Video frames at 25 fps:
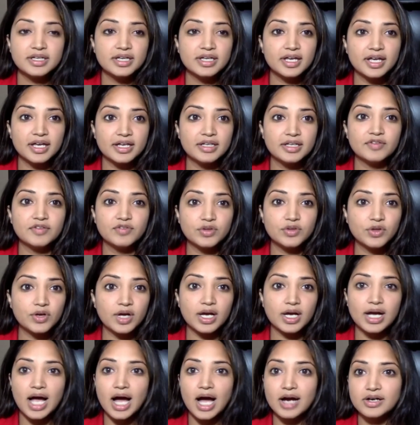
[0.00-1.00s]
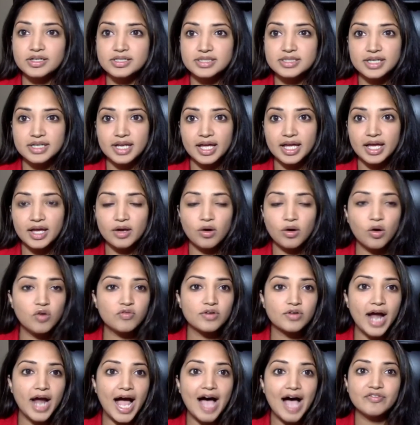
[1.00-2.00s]
And if you look at Congress today,
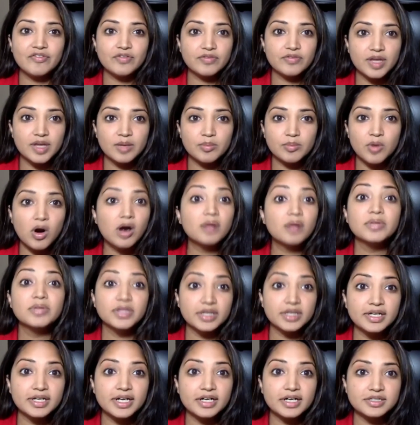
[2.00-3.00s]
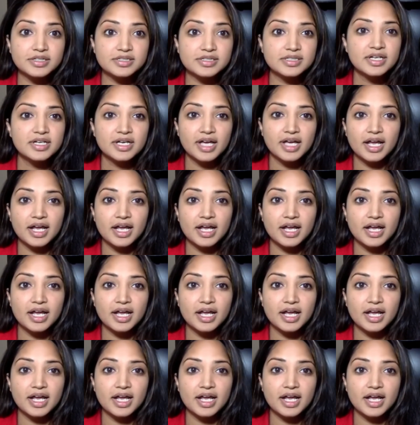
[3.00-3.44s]
over half of them are millionaires,